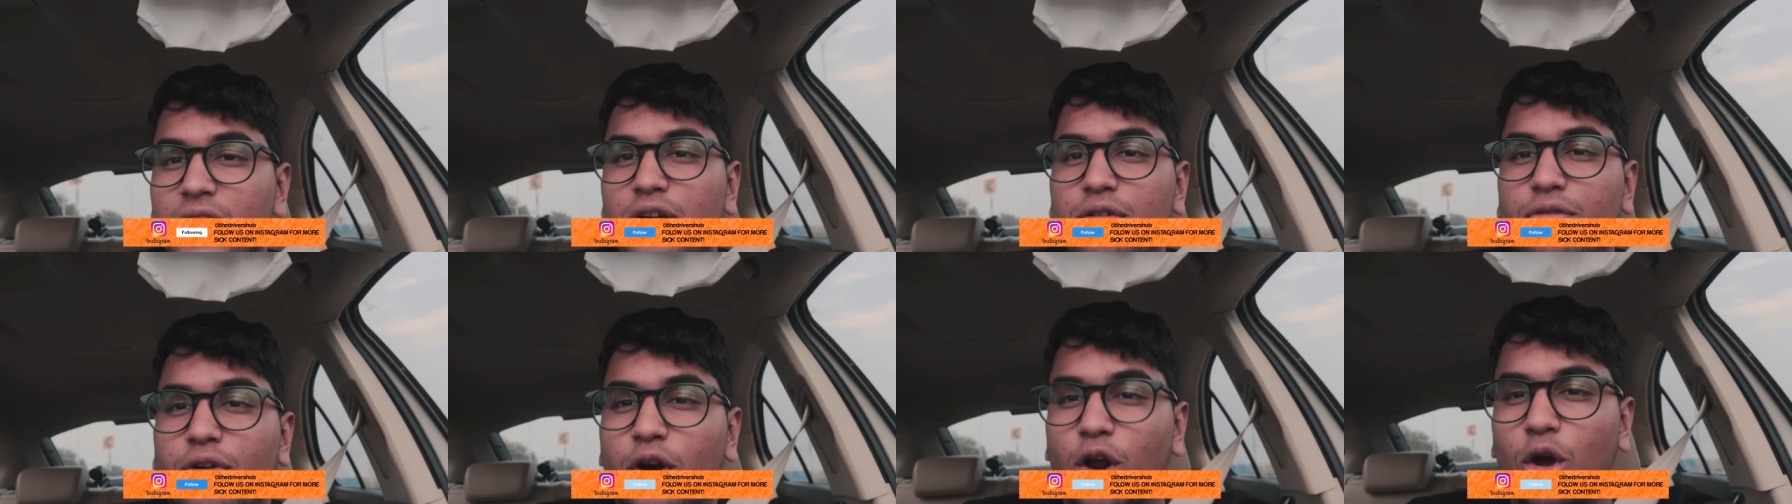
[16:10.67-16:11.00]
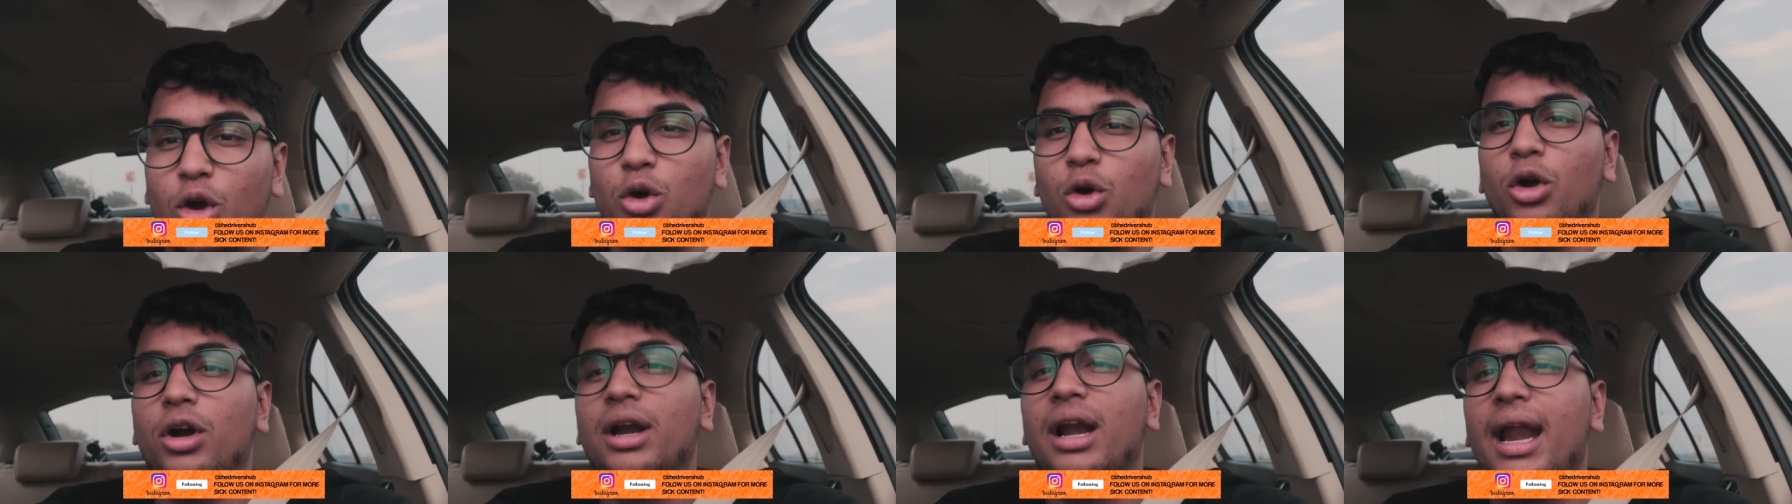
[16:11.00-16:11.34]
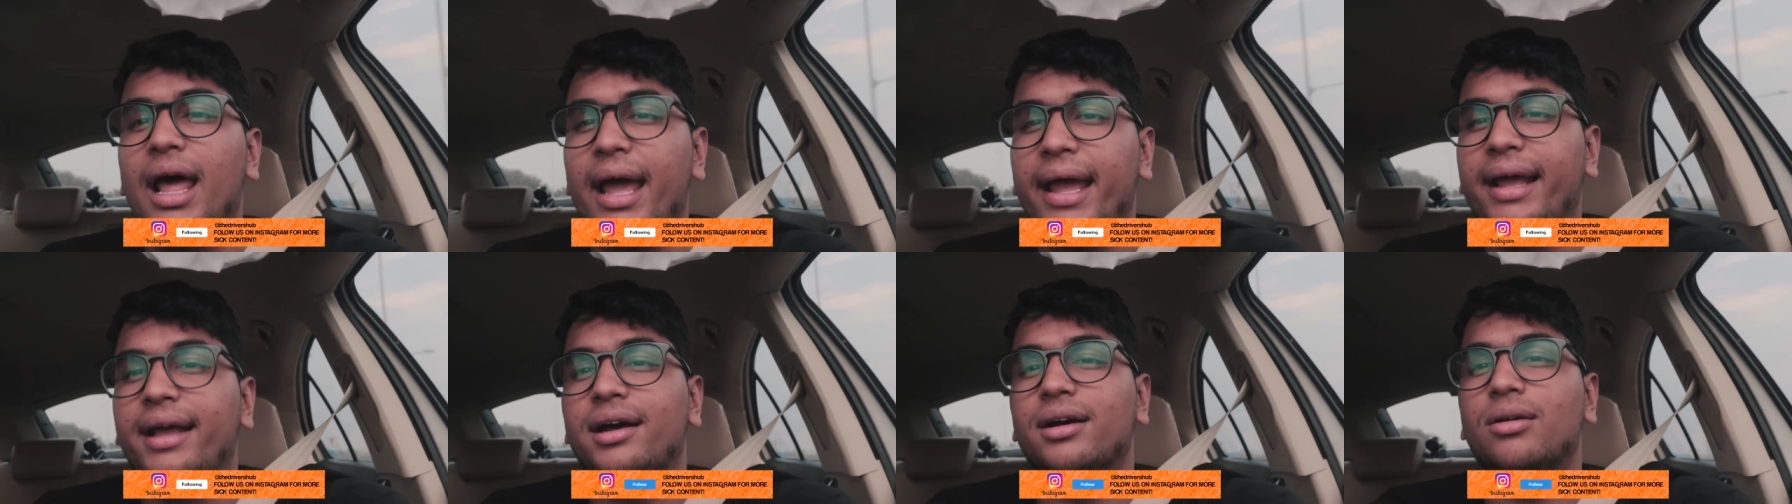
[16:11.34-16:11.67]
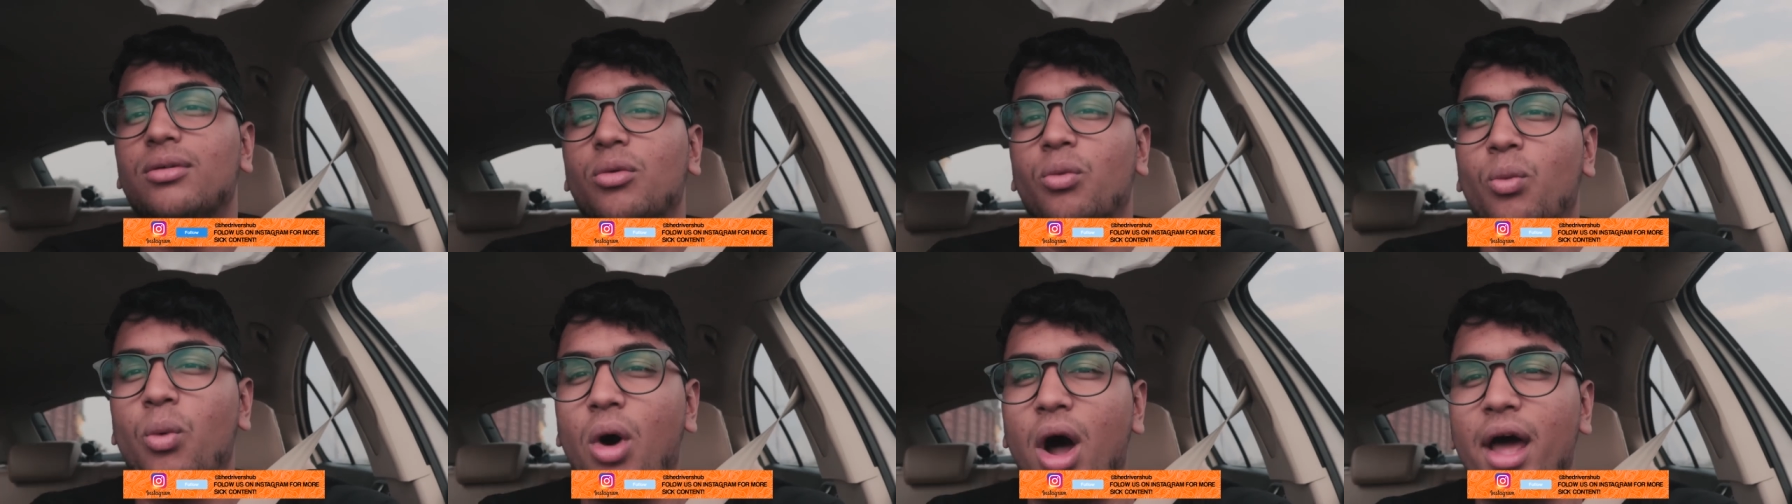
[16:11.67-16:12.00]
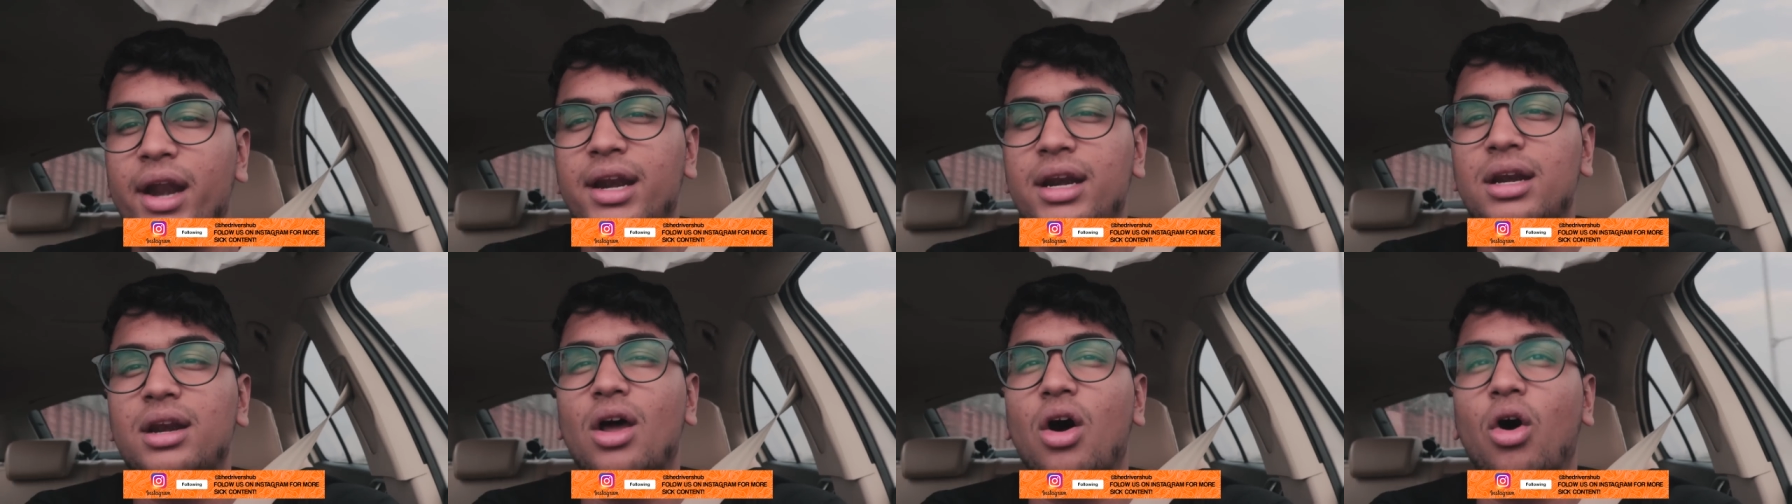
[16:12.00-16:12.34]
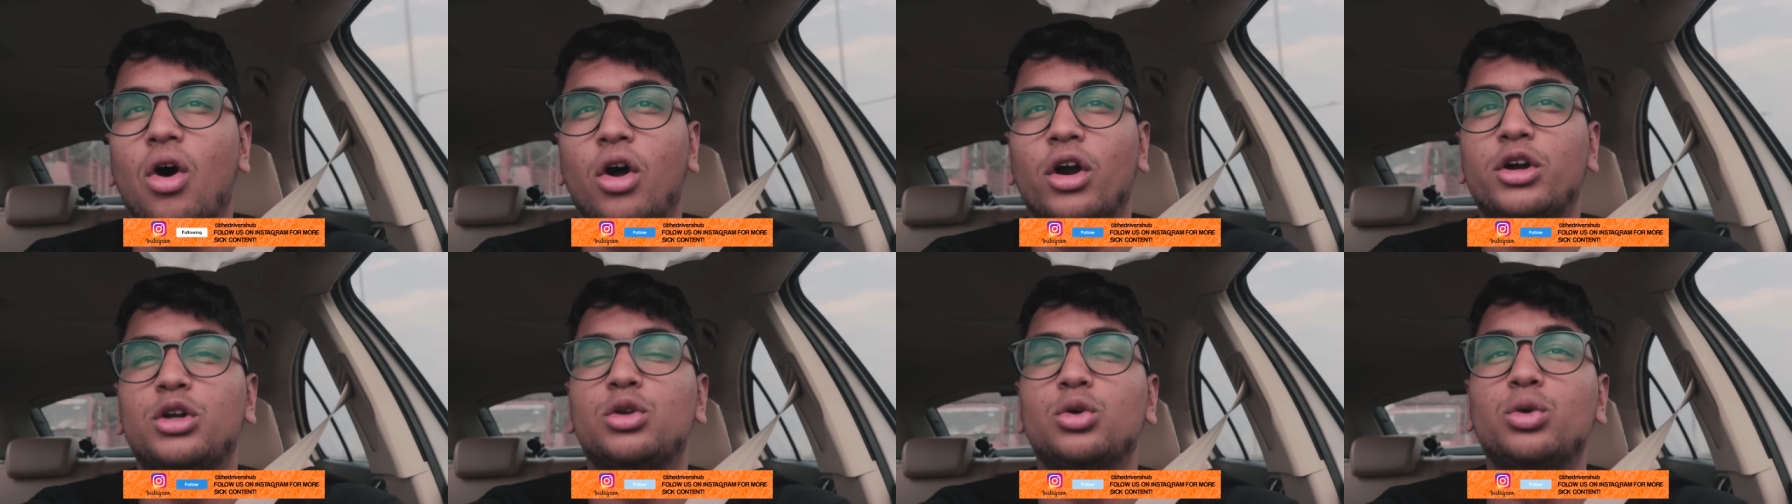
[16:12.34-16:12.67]
For a good like one
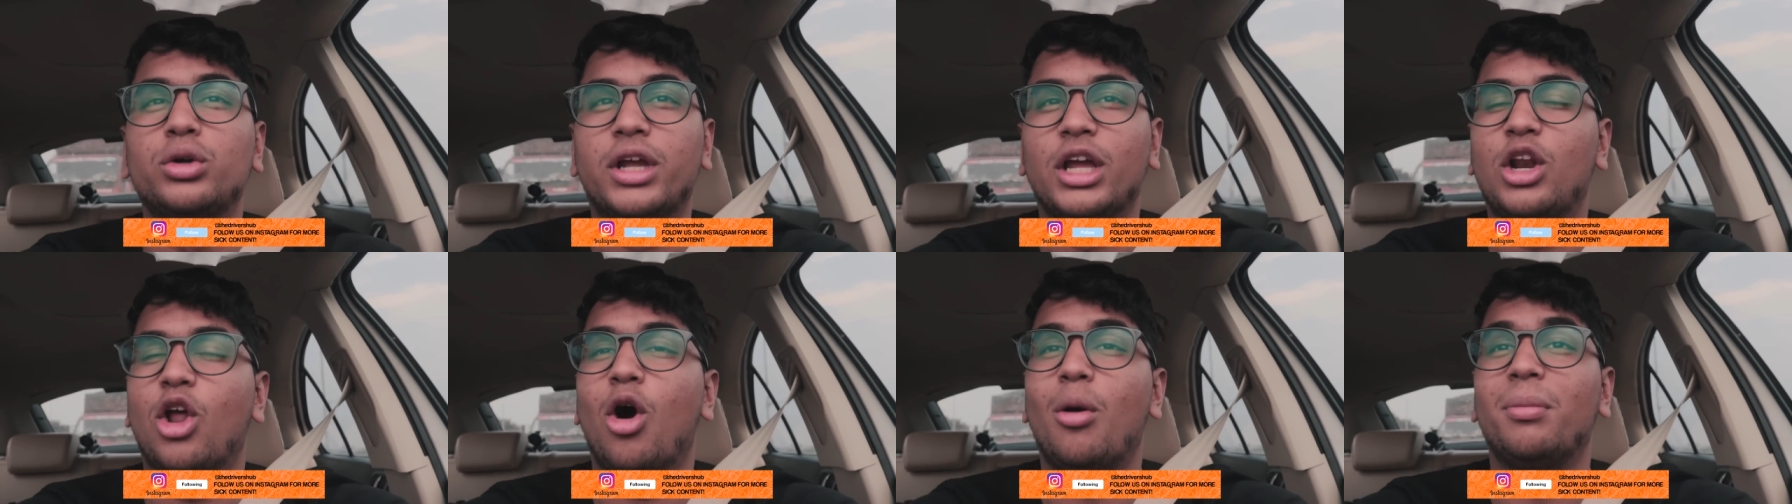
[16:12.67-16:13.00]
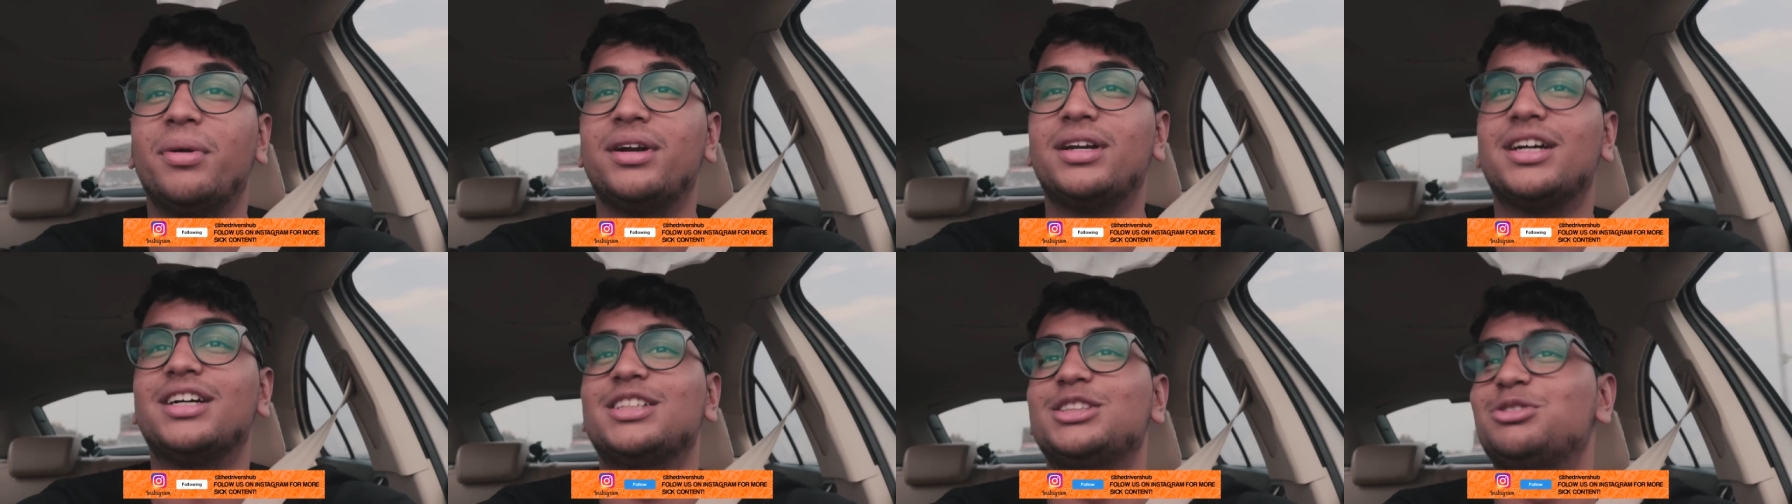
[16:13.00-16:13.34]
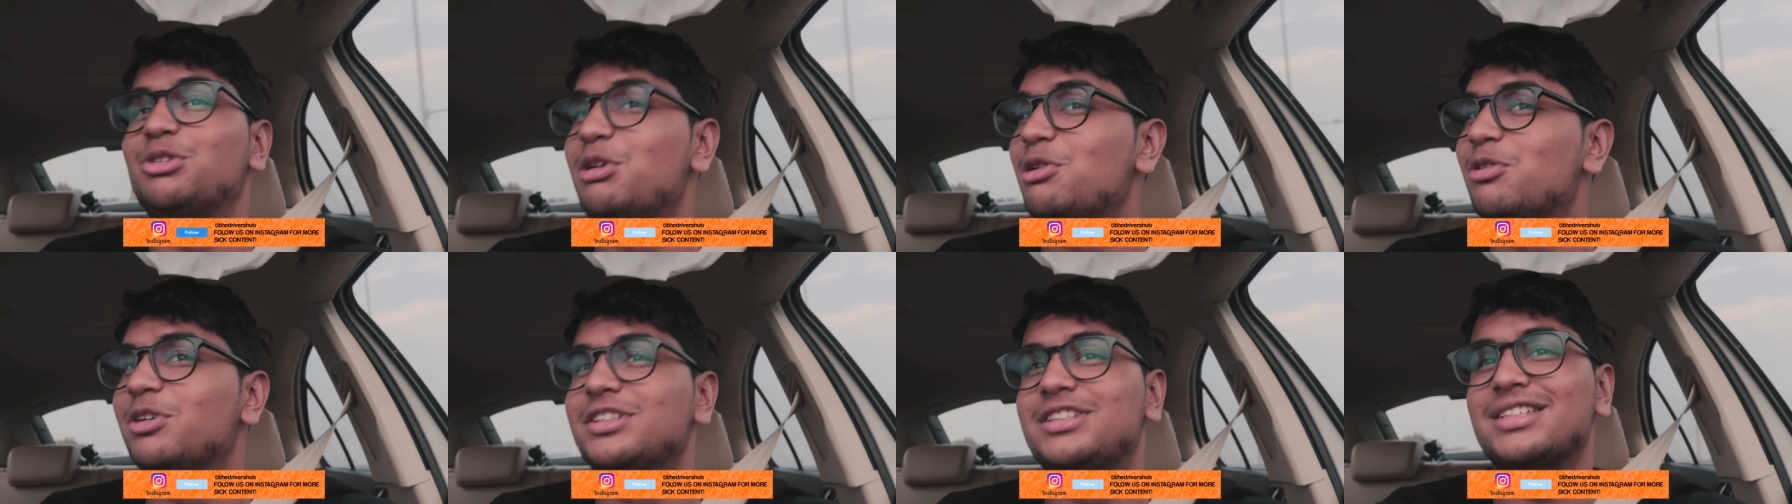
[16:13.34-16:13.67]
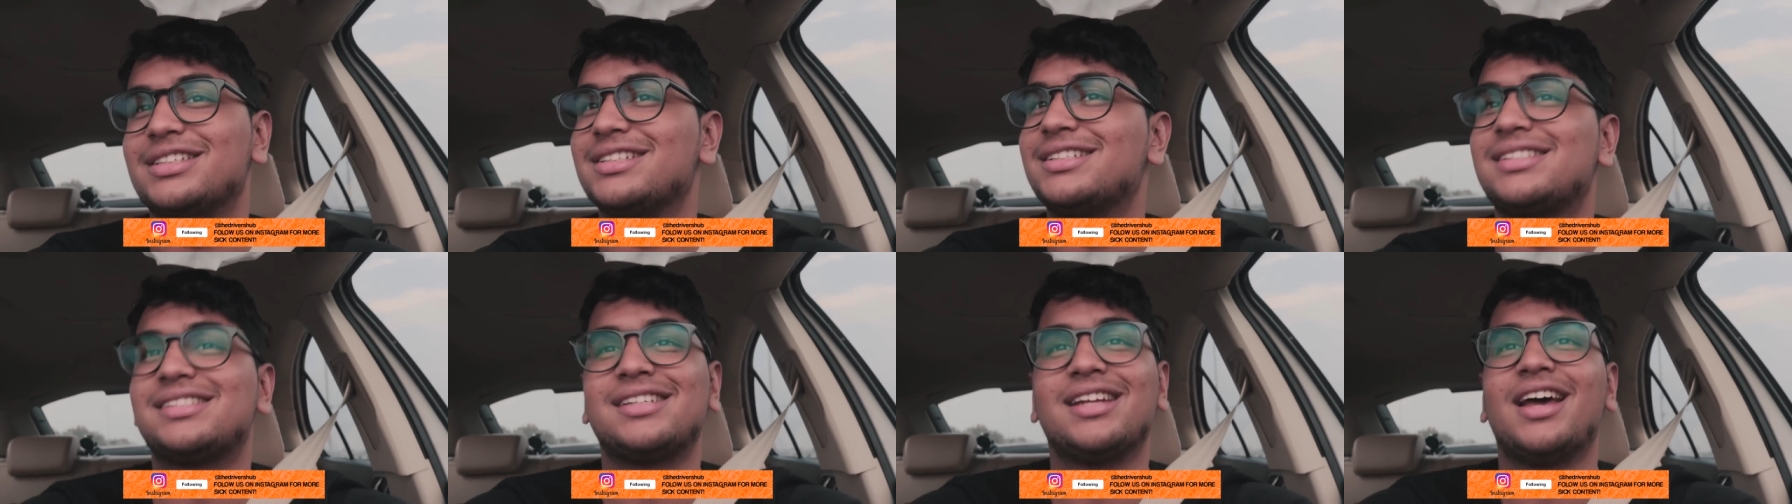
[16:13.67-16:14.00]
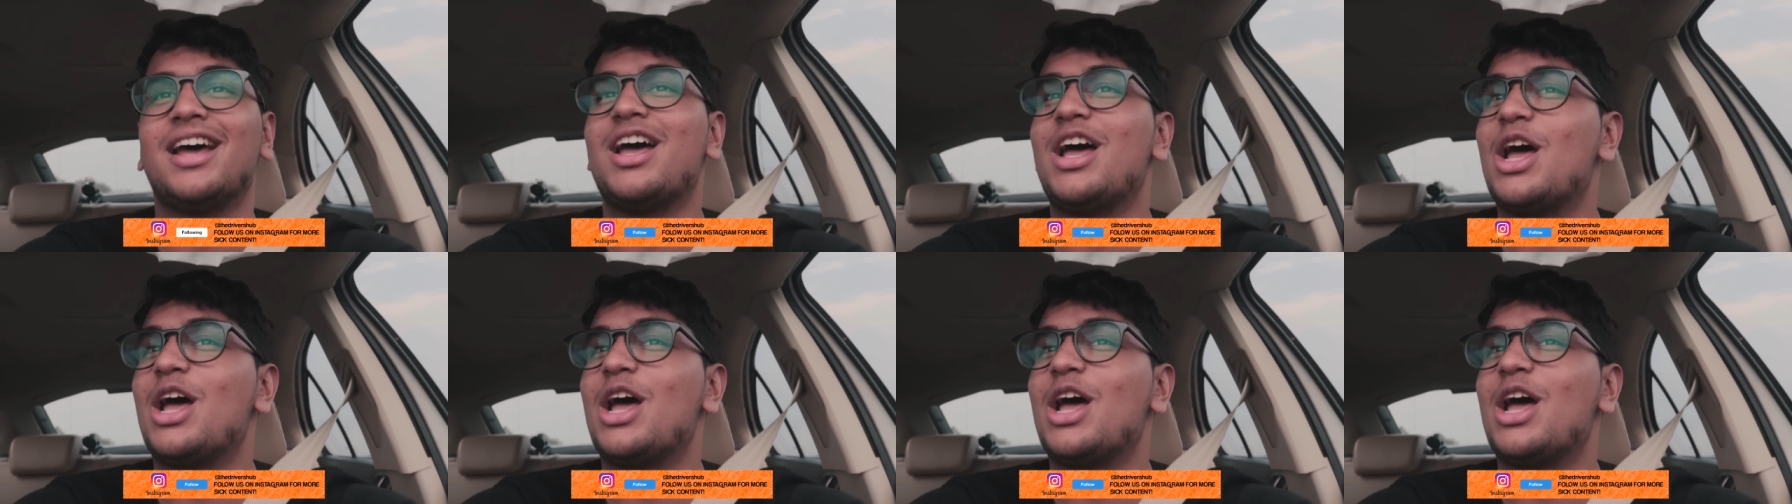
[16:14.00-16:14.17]
or two kilometers, we were just